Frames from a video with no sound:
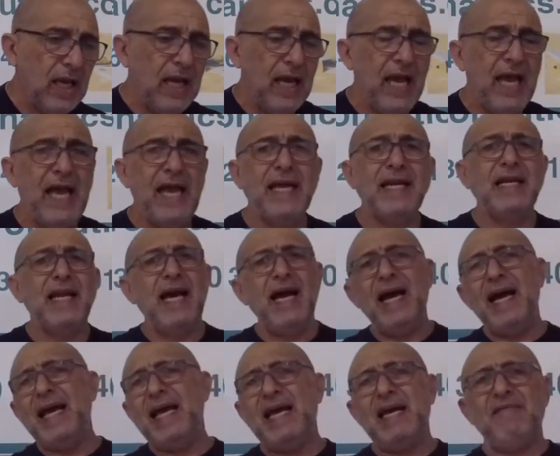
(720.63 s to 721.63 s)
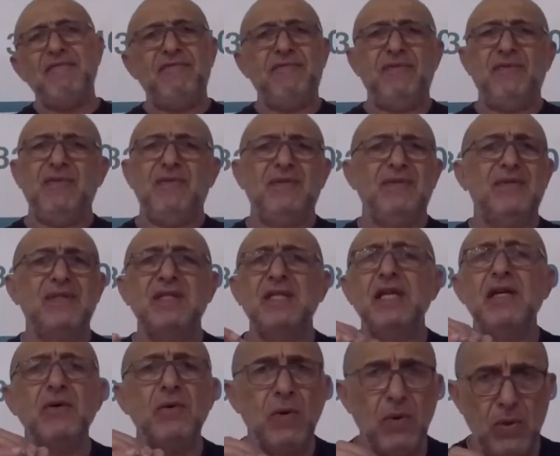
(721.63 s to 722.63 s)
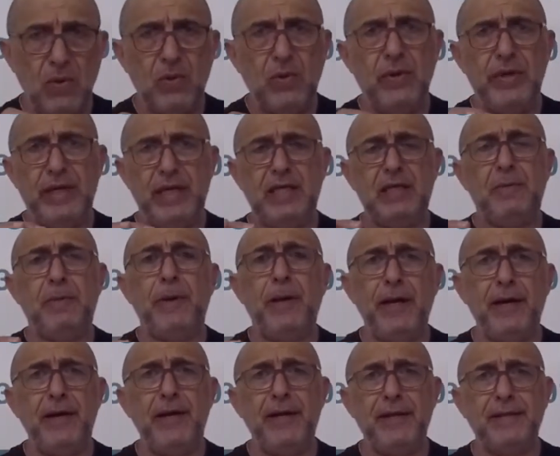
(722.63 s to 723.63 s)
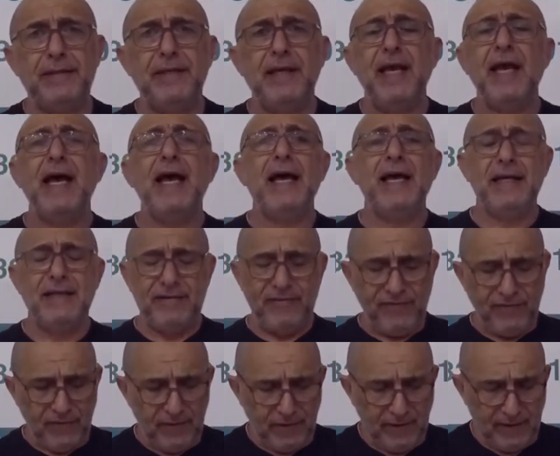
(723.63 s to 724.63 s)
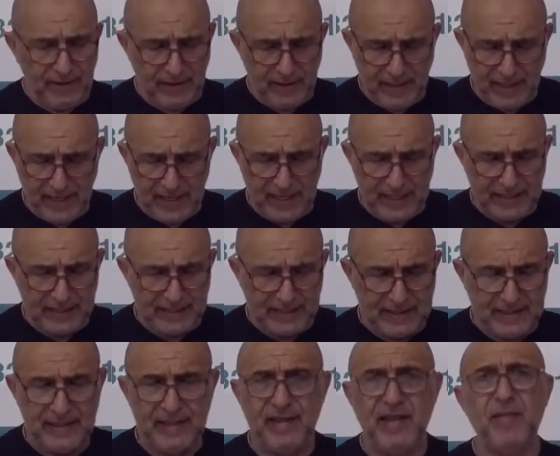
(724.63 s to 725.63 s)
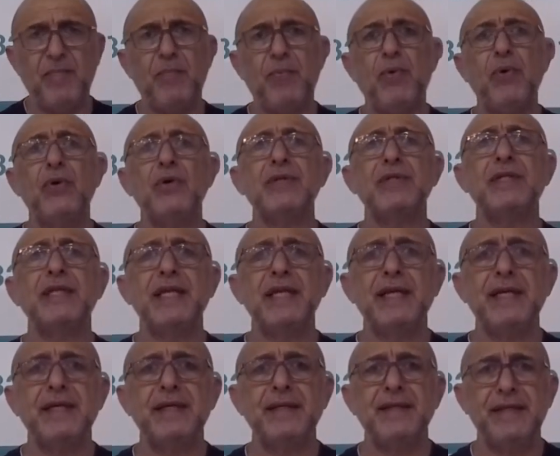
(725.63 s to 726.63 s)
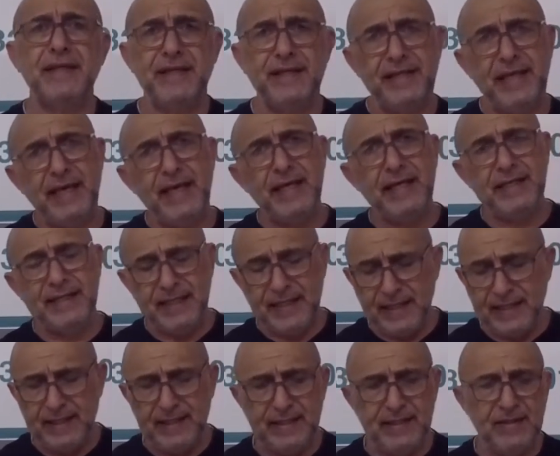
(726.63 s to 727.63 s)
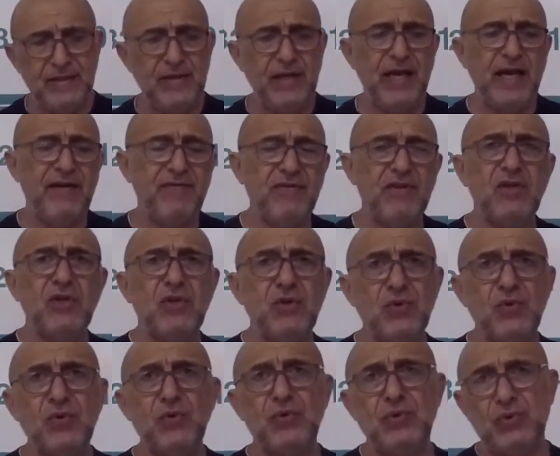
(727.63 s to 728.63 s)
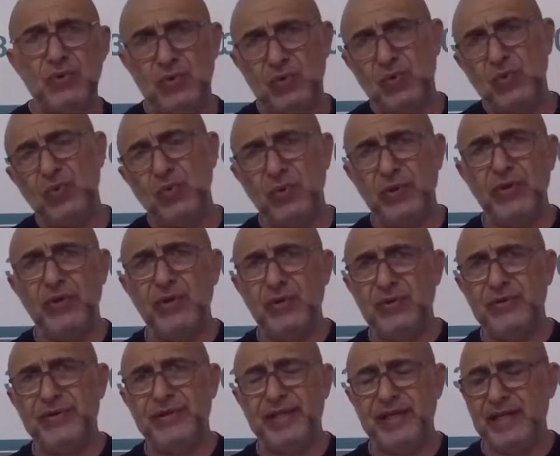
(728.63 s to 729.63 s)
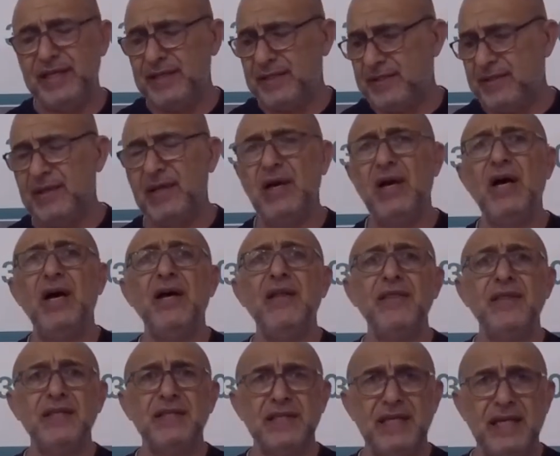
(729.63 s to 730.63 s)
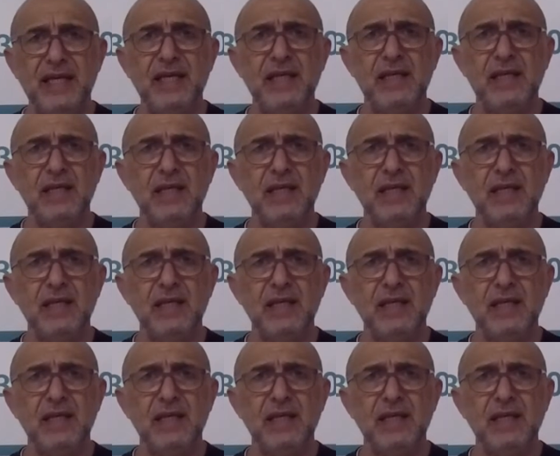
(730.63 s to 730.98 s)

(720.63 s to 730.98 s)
And I have zero experience as far as the Pro Seal, the tank sealant you have to use with those things on the skin.